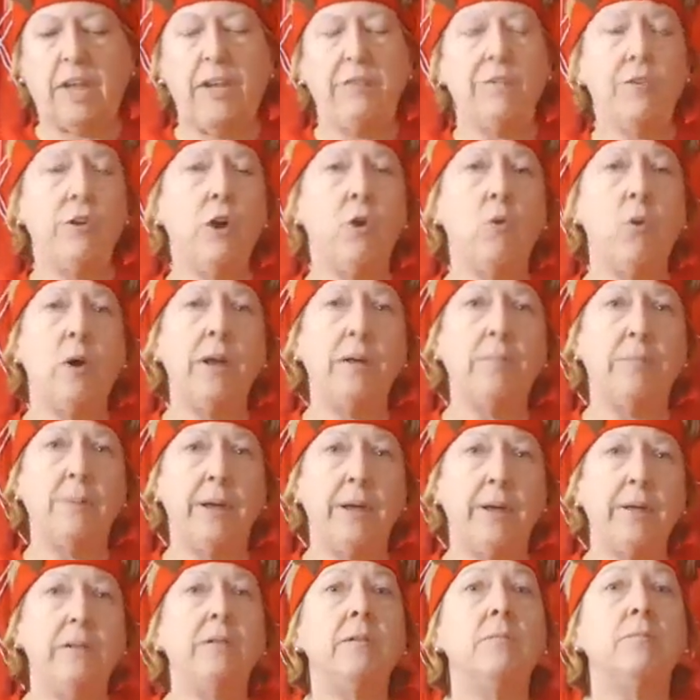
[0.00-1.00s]
if you don't want it
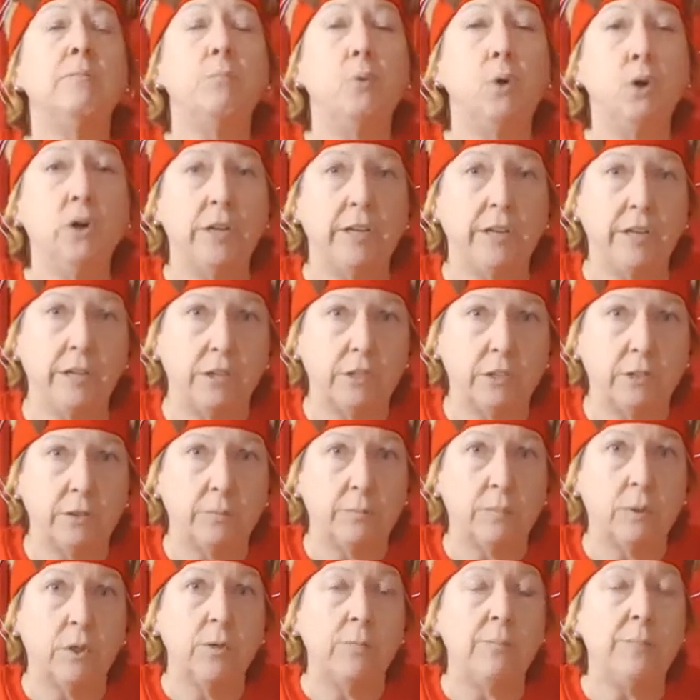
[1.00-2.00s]
bent, put it in a
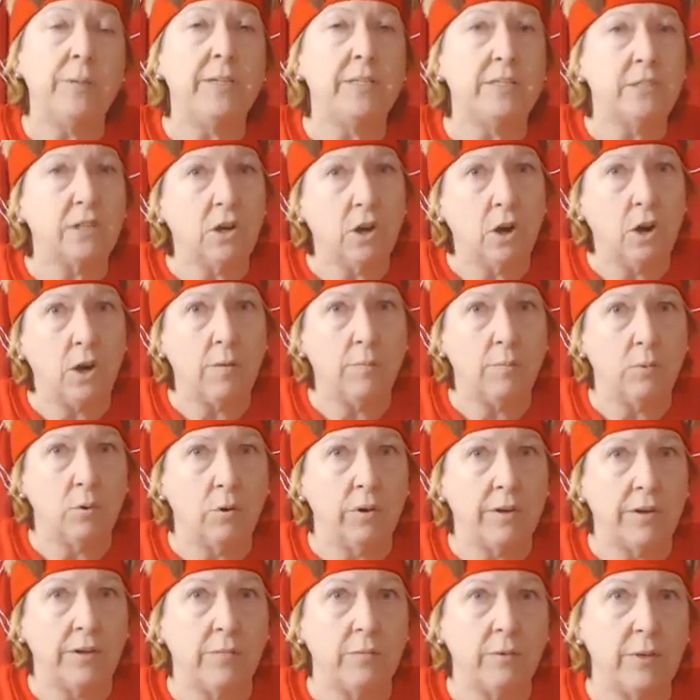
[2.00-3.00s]
put a piece of
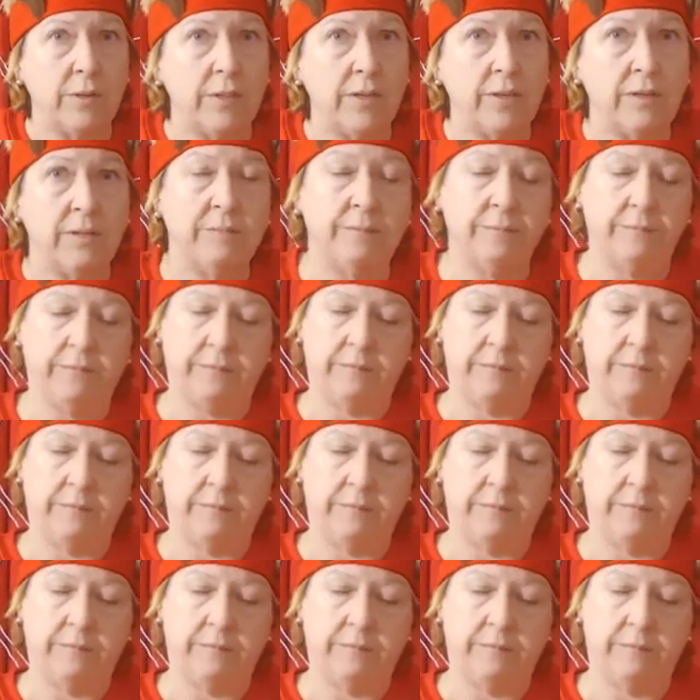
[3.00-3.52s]
cardboard in with it.